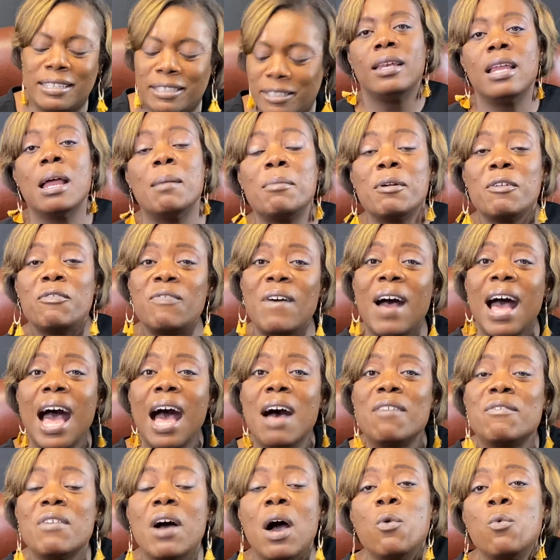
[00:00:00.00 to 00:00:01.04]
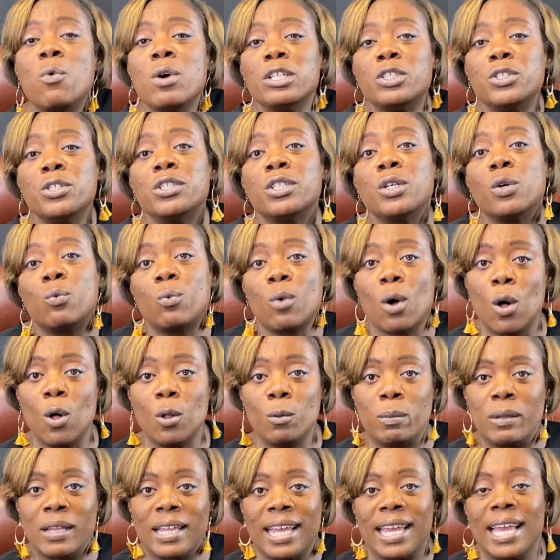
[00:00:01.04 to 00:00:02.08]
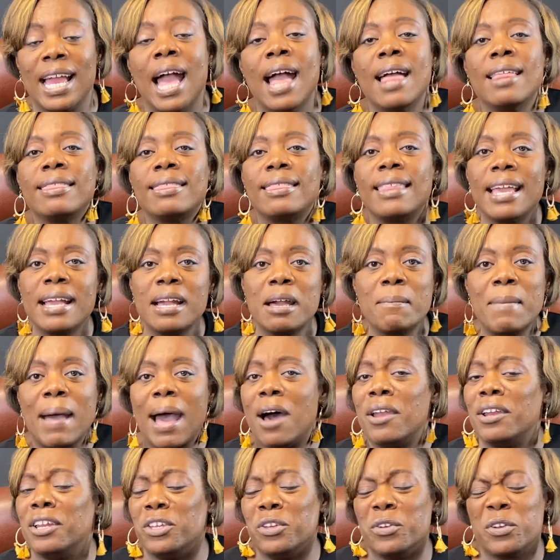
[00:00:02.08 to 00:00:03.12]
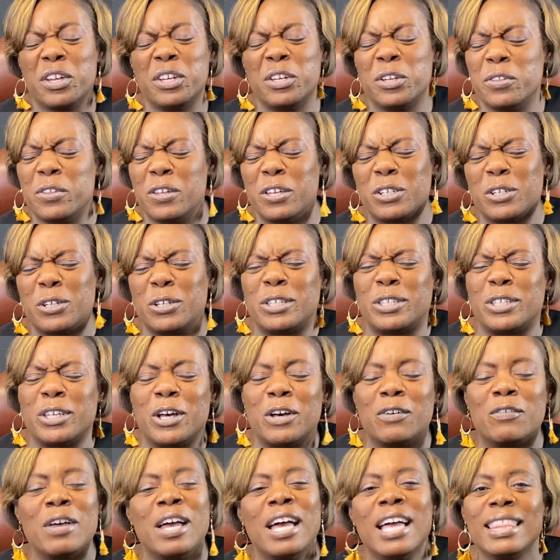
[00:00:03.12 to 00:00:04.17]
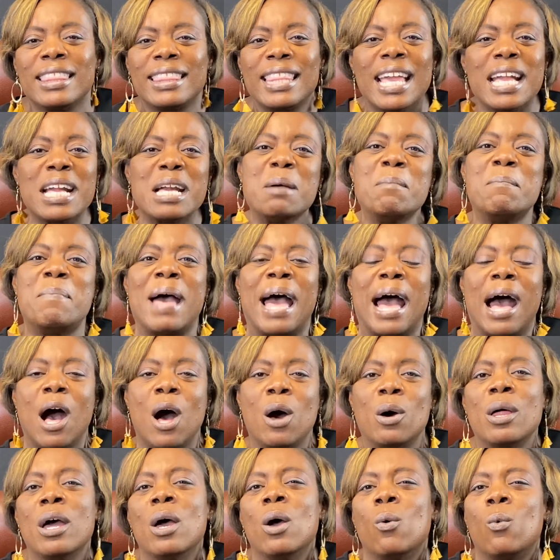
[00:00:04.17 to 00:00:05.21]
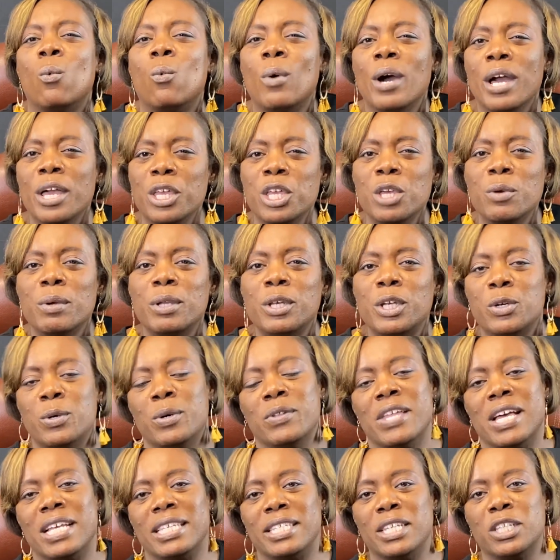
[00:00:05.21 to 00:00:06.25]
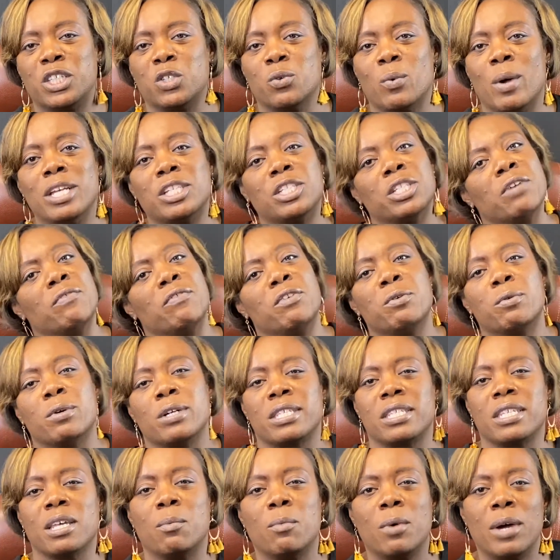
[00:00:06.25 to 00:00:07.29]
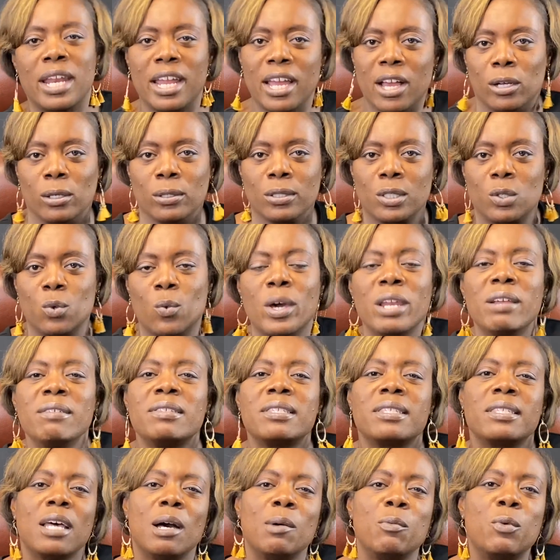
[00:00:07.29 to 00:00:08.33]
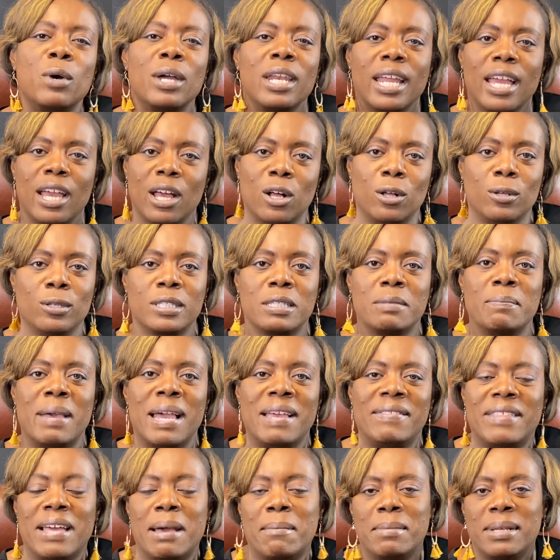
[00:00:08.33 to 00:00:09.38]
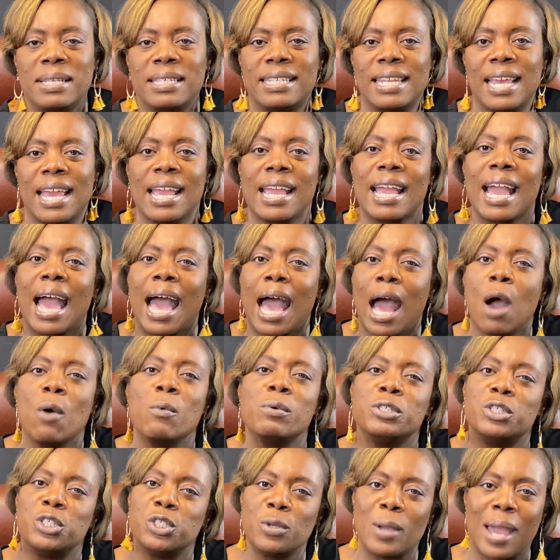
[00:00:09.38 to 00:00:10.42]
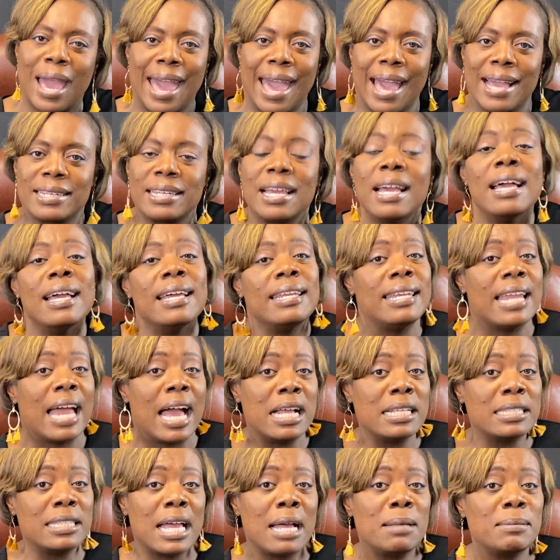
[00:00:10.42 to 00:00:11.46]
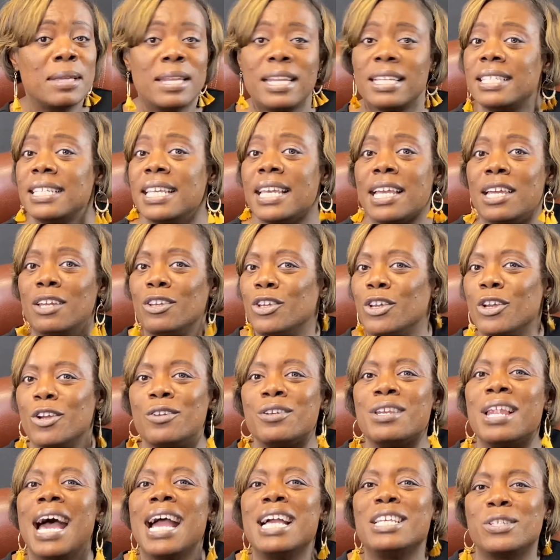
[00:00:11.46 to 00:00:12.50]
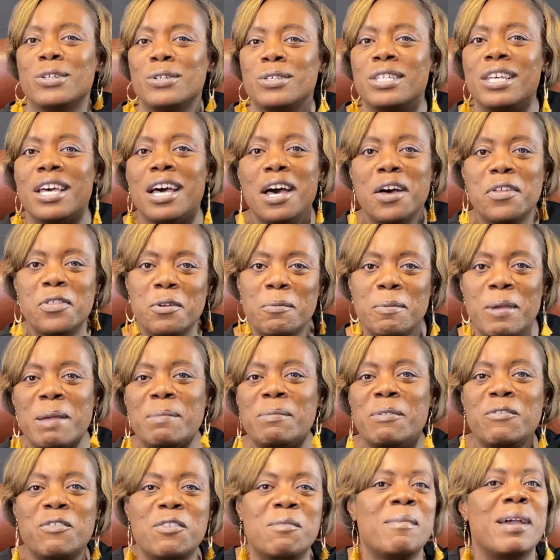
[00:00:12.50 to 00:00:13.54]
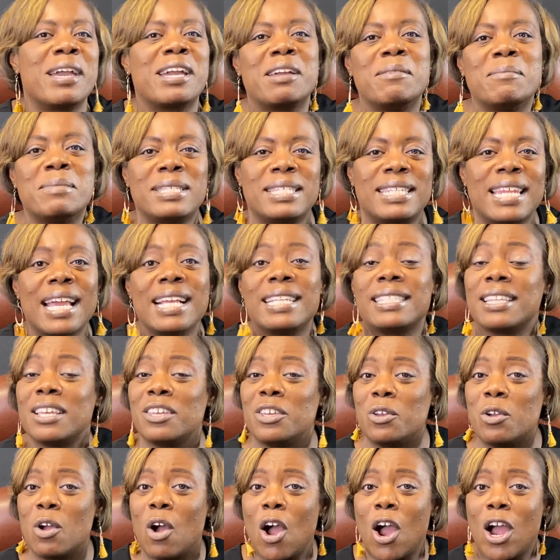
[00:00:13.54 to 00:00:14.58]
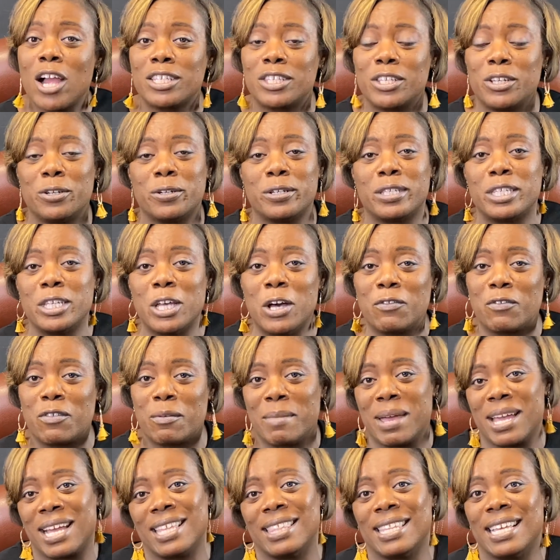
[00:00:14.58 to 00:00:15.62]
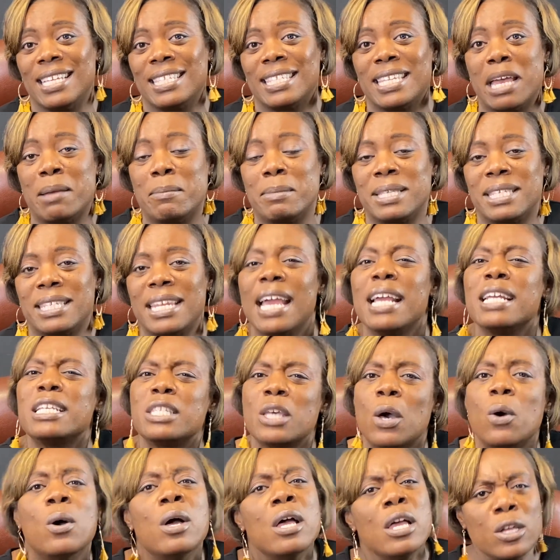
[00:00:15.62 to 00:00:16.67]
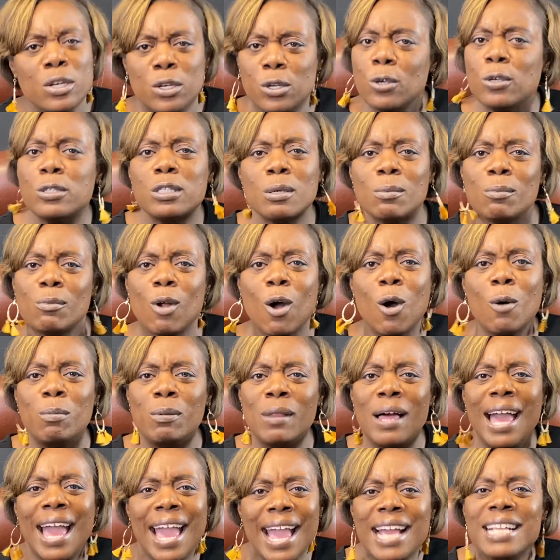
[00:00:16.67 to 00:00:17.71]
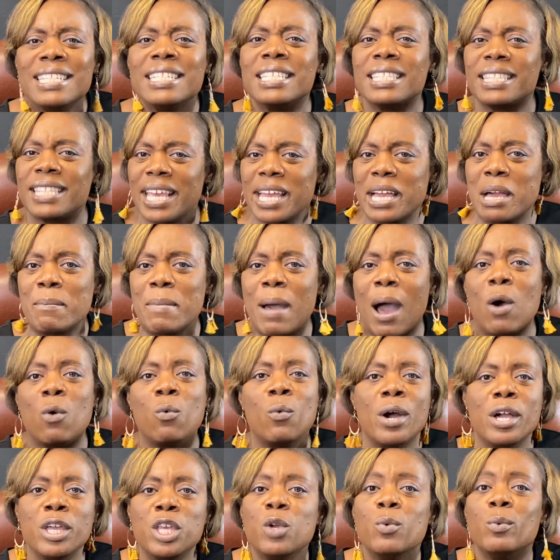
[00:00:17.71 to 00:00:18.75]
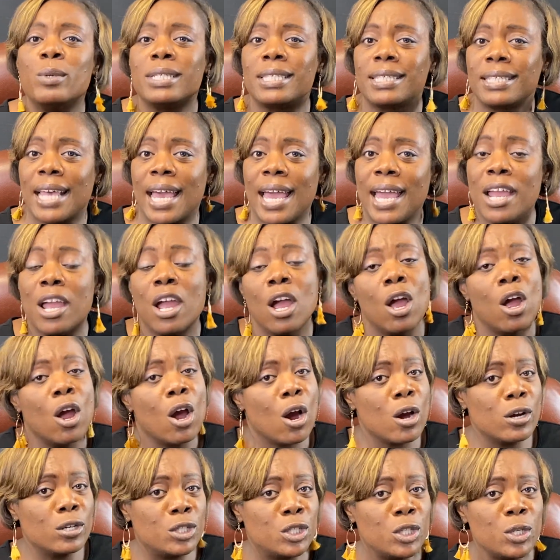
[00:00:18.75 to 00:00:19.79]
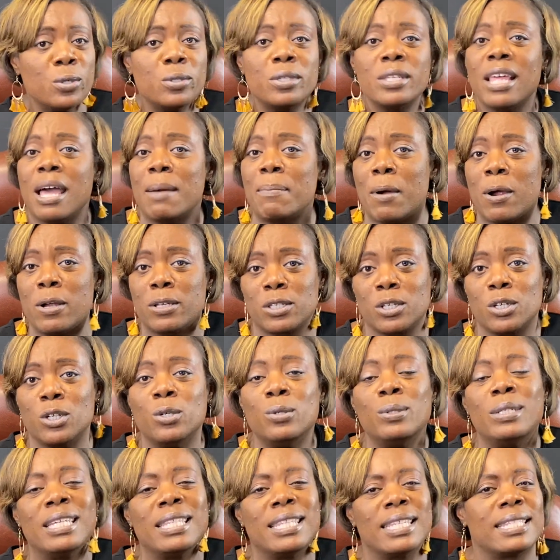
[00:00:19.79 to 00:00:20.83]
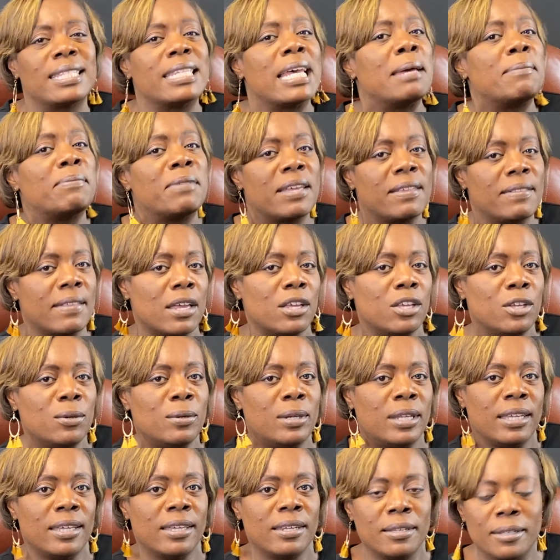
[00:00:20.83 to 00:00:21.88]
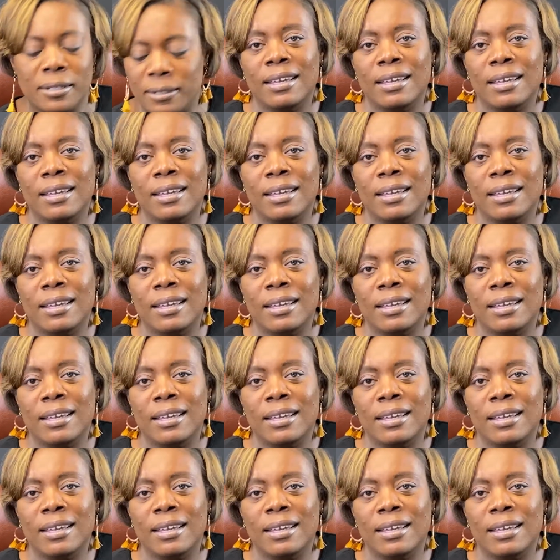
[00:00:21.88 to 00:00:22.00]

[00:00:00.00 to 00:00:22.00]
Number five, I want you to role play. Think about, and you can do this yourself, think about what you would do in that situation if you were someone else. What if someone else made that mistake? How would you act? Nine times out of 10, you're nicer to other people for making mistakes than you are to yourself for making that same mistake. So do some role playing and just think about what you would say or do to that person who did the same thing that you did.